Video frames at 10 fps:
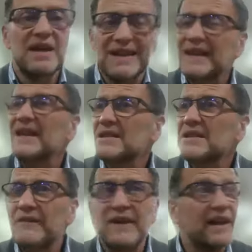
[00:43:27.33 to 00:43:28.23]
The kids
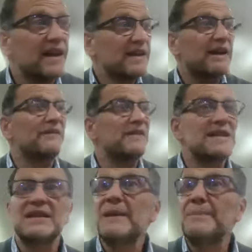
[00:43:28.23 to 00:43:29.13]
love it. They're having a
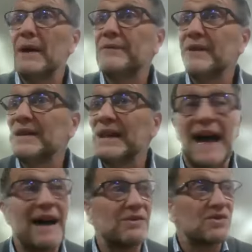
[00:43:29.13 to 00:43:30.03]
sleepover in the
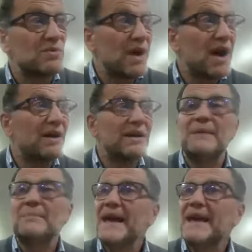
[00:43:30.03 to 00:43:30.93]
lounge. Wow,
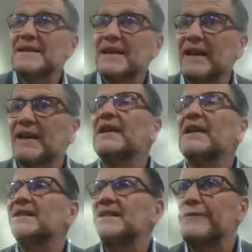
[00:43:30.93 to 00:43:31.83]
amazing!
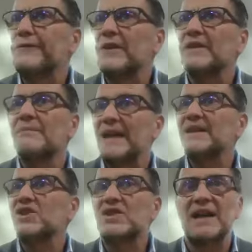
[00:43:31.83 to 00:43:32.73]
It's different.
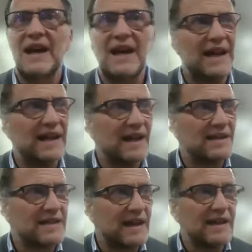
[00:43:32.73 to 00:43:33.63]
Manish Tana
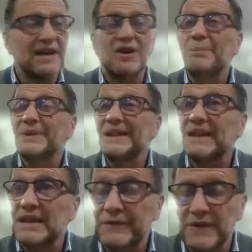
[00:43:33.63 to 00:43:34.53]
Halal's
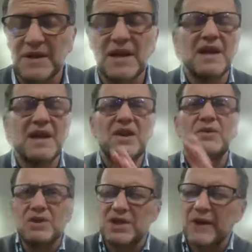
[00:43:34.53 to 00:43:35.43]
completely different. So
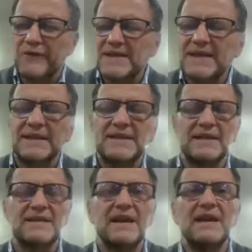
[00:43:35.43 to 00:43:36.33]
use your
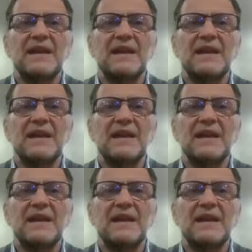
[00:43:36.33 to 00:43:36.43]
facilities.